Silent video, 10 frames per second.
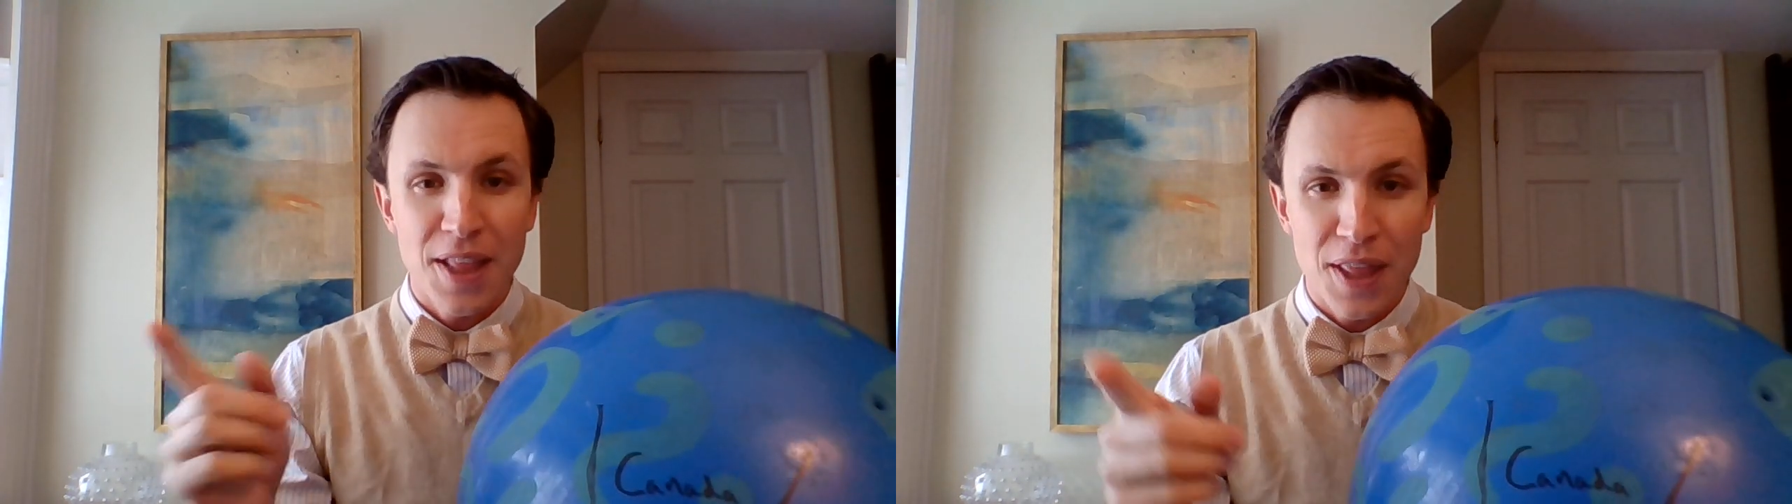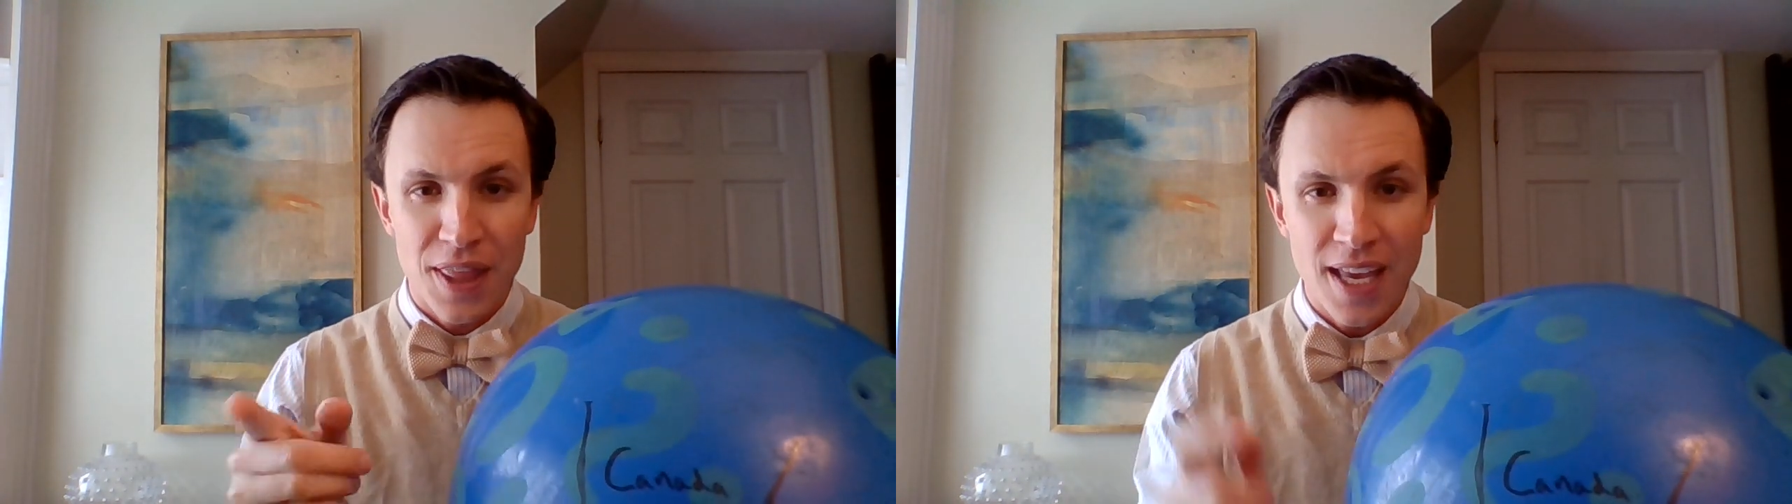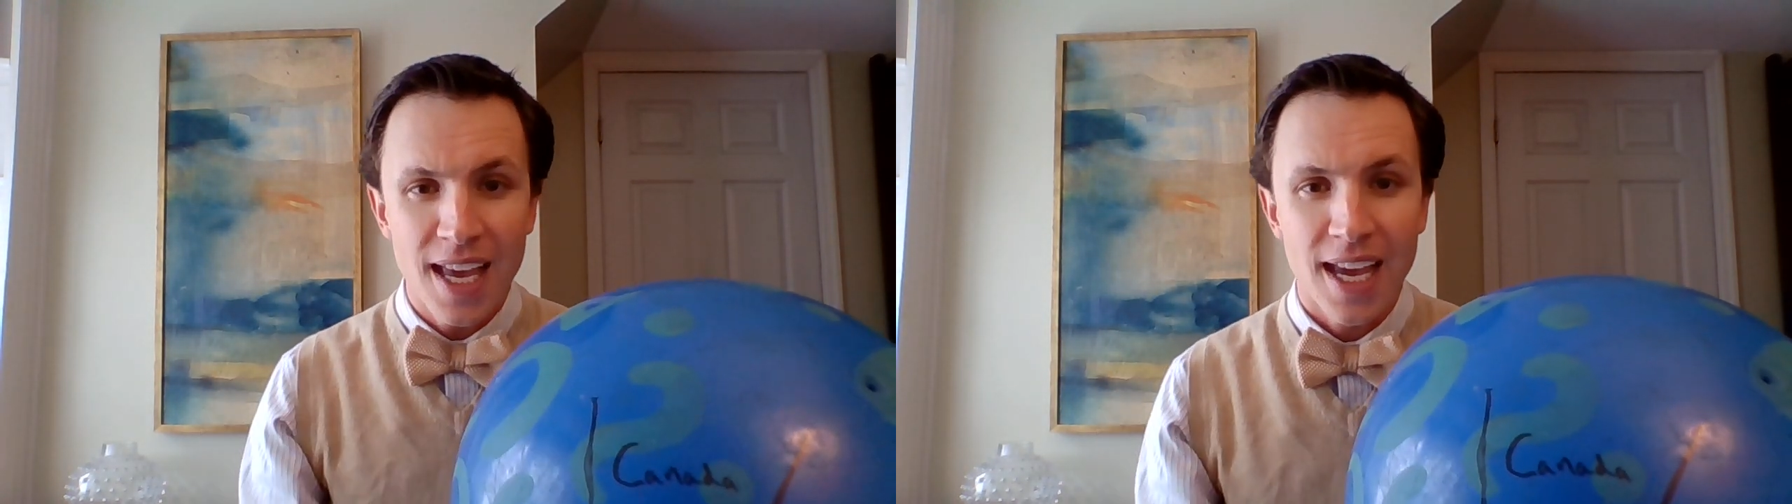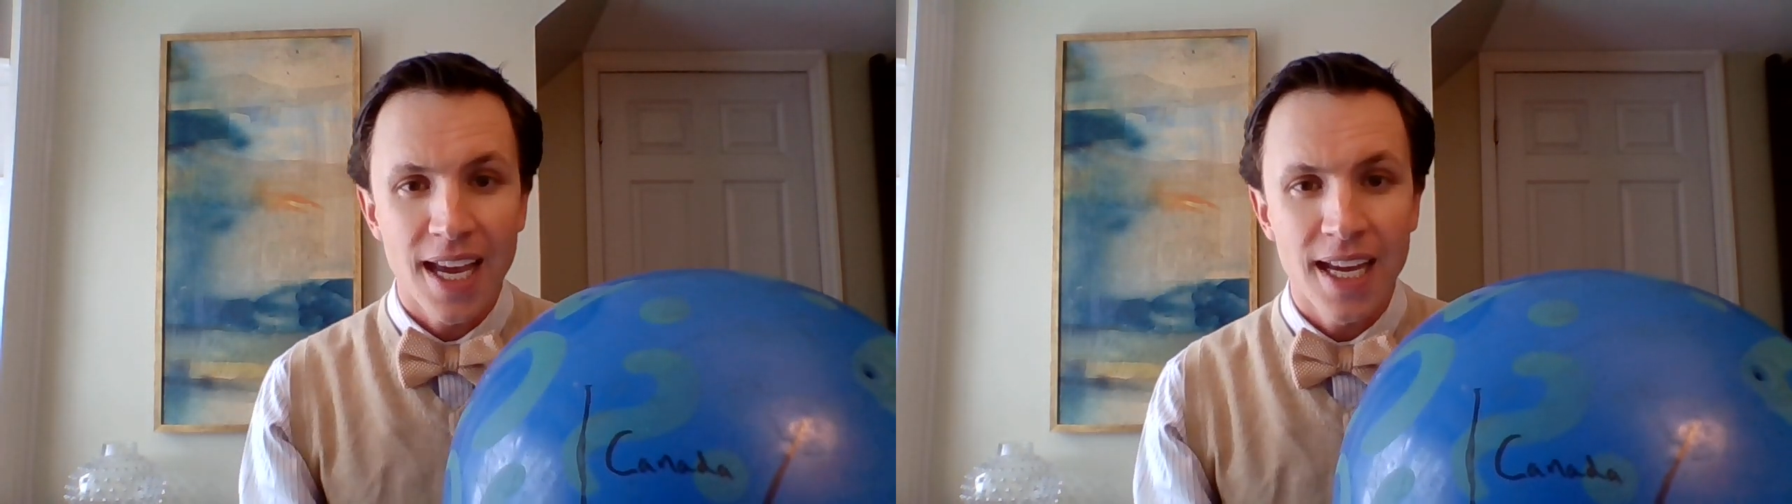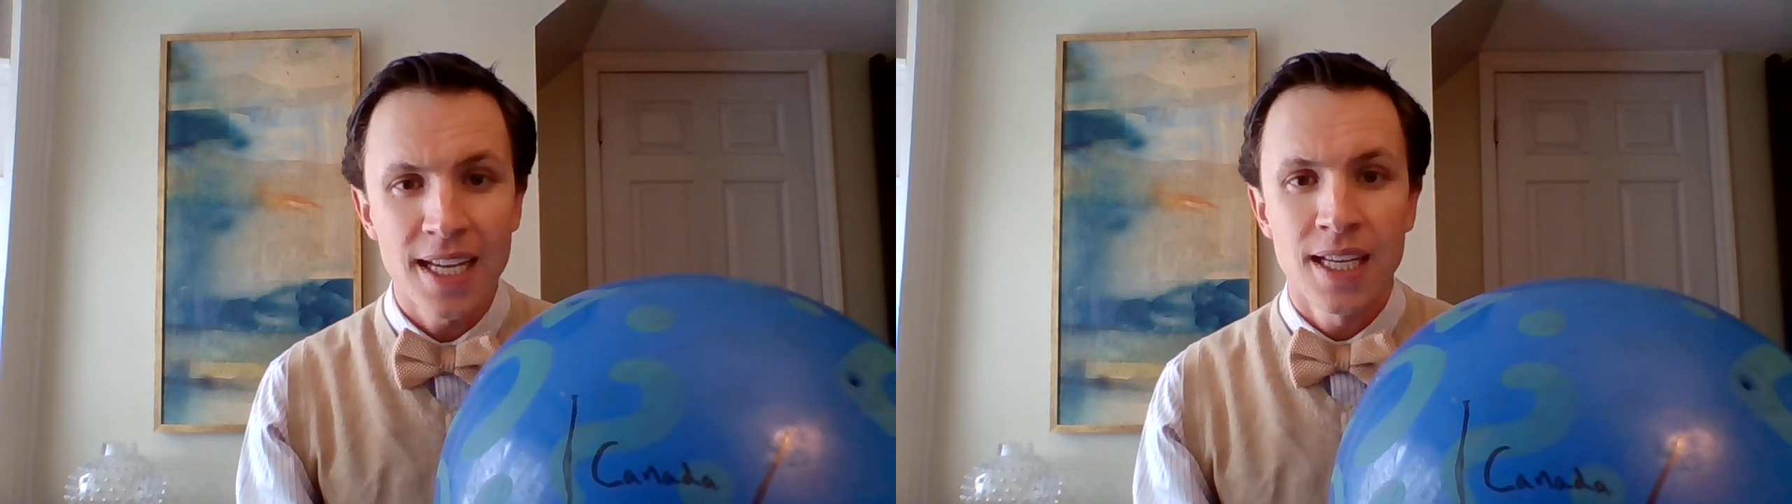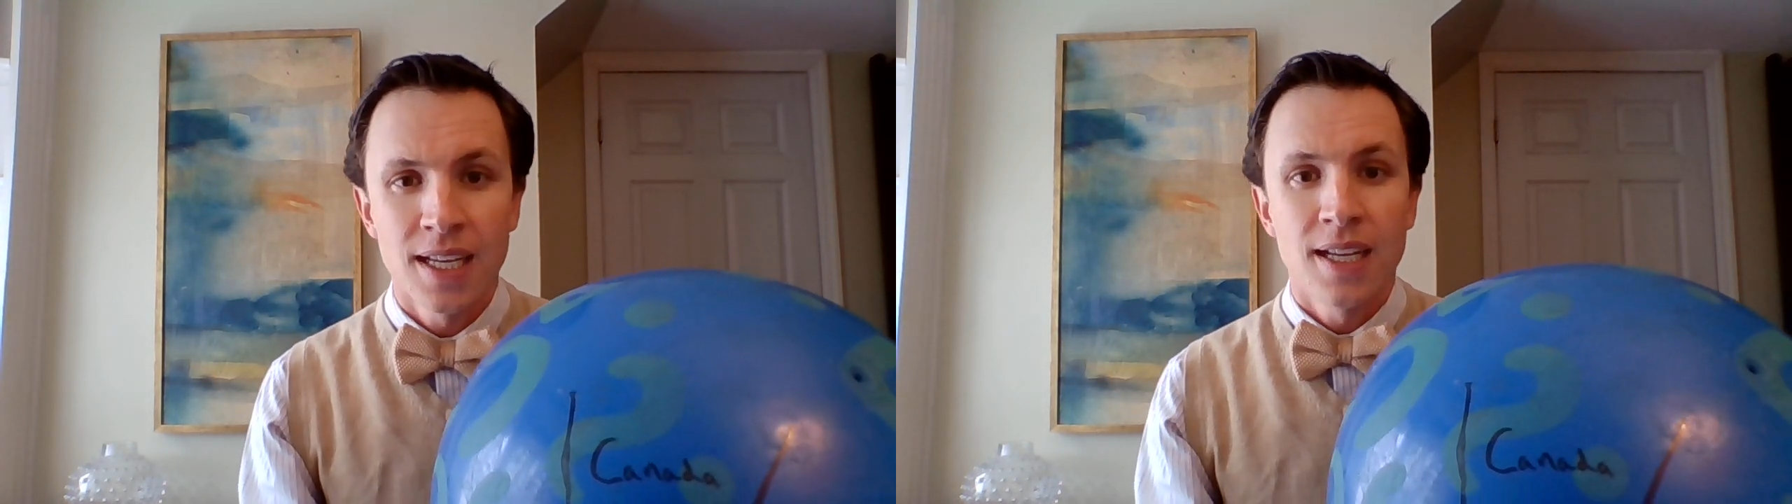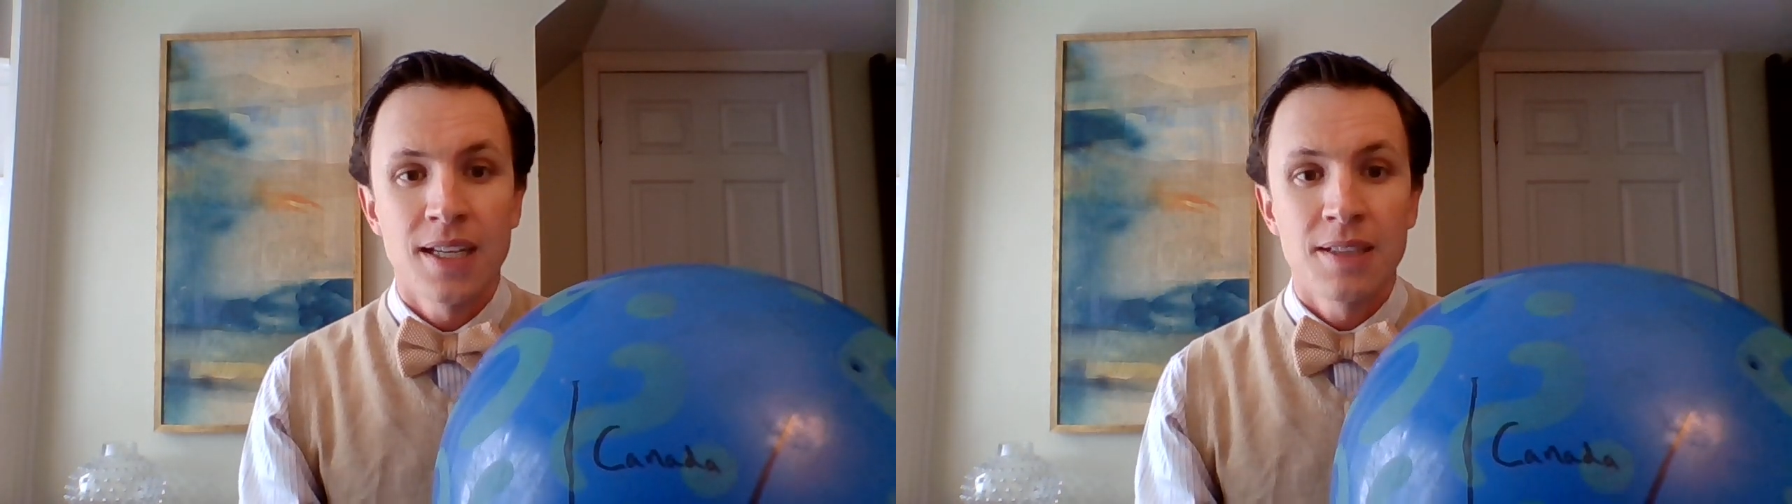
they